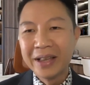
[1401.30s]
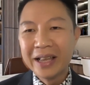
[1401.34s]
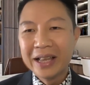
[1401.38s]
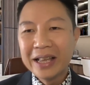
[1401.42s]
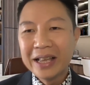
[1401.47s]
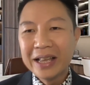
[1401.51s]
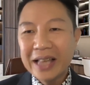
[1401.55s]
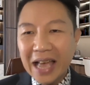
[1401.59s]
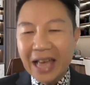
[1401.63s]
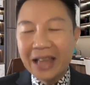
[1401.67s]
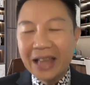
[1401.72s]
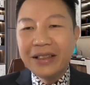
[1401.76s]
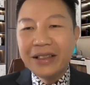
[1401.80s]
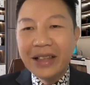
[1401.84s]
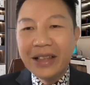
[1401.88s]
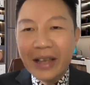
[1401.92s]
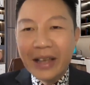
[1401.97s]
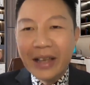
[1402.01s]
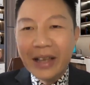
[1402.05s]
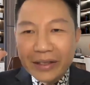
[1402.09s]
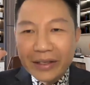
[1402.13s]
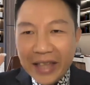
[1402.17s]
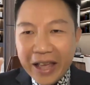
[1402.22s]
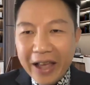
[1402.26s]
And
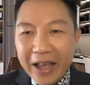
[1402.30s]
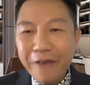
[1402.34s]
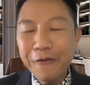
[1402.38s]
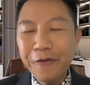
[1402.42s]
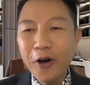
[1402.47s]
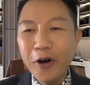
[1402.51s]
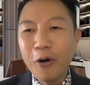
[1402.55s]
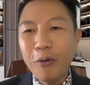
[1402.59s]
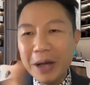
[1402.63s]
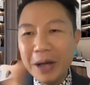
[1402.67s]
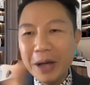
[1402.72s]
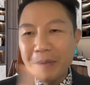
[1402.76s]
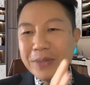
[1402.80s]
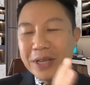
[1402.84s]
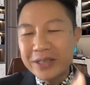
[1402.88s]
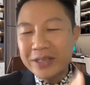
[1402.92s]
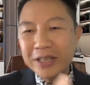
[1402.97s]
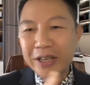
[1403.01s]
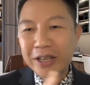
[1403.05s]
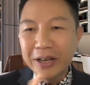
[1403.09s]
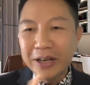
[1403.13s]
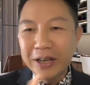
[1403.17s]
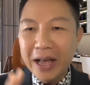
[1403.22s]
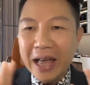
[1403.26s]
therefore, what
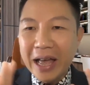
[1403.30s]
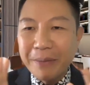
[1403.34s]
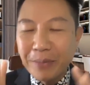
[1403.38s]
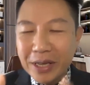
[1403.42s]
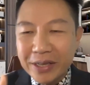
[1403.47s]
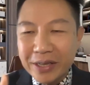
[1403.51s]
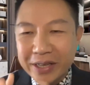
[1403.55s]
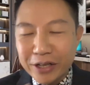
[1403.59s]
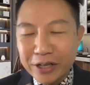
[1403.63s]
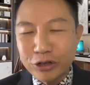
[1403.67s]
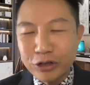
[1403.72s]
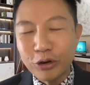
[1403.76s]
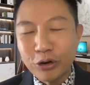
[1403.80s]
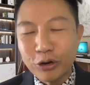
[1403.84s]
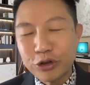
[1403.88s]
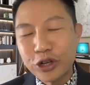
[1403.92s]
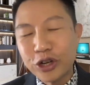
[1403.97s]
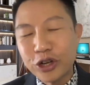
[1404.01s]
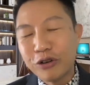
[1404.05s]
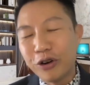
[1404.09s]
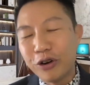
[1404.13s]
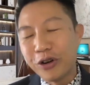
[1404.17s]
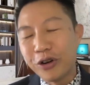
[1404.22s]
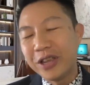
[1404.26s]
Mr. and Mrs.
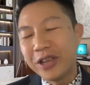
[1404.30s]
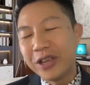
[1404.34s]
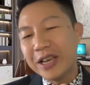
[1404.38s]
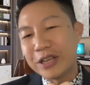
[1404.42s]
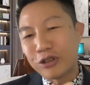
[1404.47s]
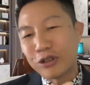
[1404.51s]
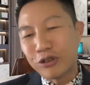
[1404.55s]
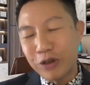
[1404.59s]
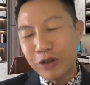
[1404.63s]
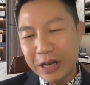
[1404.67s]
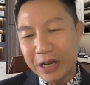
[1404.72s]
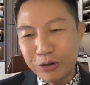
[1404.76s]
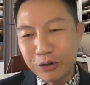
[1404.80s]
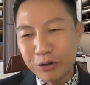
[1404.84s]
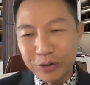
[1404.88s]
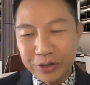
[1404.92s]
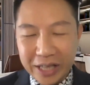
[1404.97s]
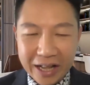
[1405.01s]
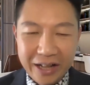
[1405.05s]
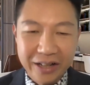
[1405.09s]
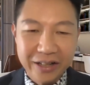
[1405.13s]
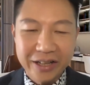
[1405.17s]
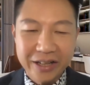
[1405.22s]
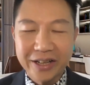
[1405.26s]
Ohshiro here is trying to
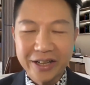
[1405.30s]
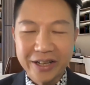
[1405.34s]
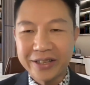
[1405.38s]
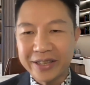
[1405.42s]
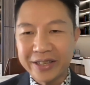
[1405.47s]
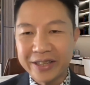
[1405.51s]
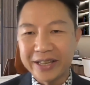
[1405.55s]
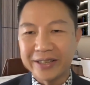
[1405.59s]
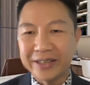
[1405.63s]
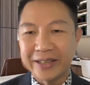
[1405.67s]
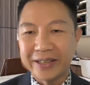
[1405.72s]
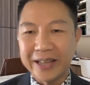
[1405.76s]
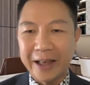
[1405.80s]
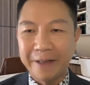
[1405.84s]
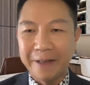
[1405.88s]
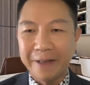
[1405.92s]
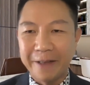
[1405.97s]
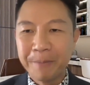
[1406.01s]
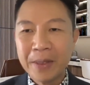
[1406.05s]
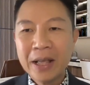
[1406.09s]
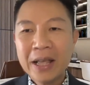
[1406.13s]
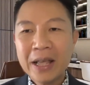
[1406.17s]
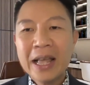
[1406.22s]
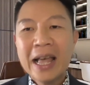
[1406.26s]
tell us is that
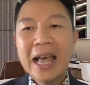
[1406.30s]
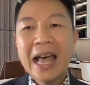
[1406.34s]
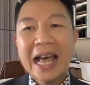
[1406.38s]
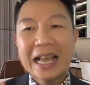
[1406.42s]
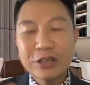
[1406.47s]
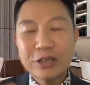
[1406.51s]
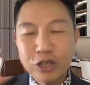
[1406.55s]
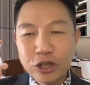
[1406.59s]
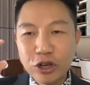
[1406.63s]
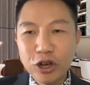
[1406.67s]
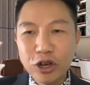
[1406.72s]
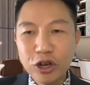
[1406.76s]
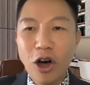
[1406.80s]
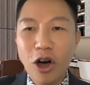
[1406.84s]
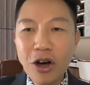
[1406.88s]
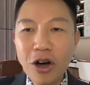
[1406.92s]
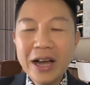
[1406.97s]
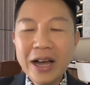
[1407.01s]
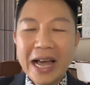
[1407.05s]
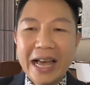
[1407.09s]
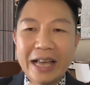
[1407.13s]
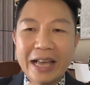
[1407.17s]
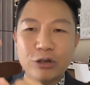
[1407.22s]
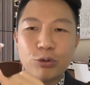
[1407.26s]
as long
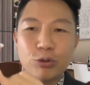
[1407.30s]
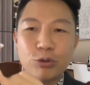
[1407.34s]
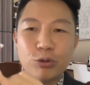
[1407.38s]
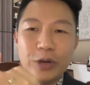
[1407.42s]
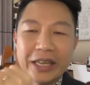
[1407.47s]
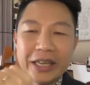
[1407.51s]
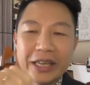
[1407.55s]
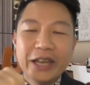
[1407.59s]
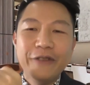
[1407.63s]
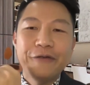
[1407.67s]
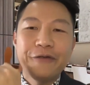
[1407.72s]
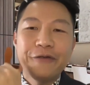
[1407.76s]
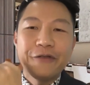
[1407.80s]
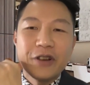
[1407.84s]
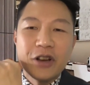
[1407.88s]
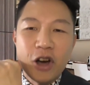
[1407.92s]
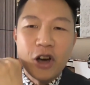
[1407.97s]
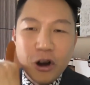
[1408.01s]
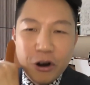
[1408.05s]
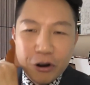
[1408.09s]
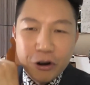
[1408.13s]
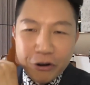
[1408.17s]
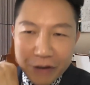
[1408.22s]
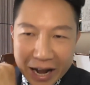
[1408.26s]
as we give
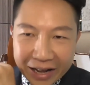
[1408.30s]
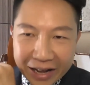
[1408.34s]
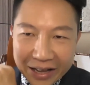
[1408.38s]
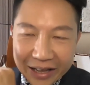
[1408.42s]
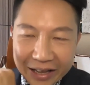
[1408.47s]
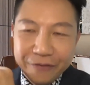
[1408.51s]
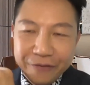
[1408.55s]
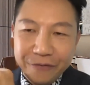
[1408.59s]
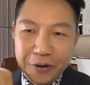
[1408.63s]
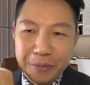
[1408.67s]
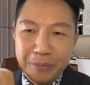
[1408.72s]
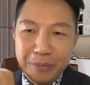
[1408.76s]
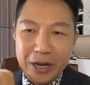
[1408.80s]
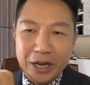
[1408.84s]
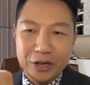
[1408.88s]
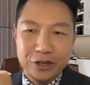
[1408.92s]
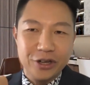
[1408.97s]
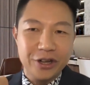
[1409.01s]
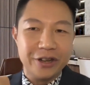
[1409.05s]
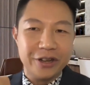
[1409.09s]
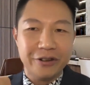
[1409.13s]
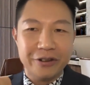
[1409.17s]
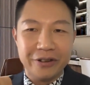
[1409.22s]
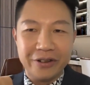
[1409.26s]
correct
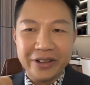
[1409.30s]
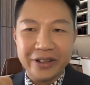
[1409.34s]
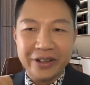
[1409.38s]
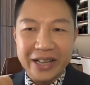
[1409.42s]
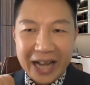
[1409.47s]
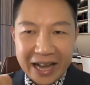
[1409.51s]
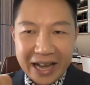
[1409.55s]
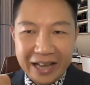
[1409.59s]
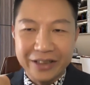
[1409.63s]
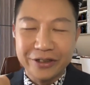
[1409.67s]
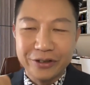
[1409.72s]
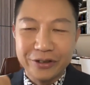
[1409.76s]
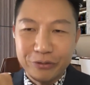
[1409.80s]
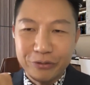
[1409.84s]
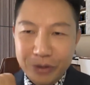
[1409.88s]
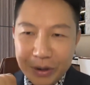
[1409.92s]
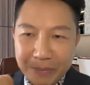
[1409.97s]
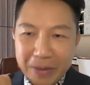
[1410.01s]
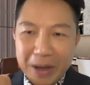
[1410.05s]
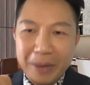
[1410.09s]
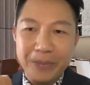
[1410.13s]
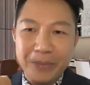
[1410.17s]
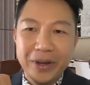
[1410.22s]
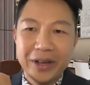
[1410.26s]
information, guys,
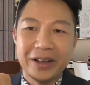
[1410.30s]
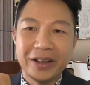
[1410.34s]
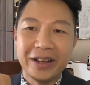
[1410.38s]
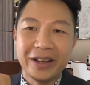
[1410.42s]
remember,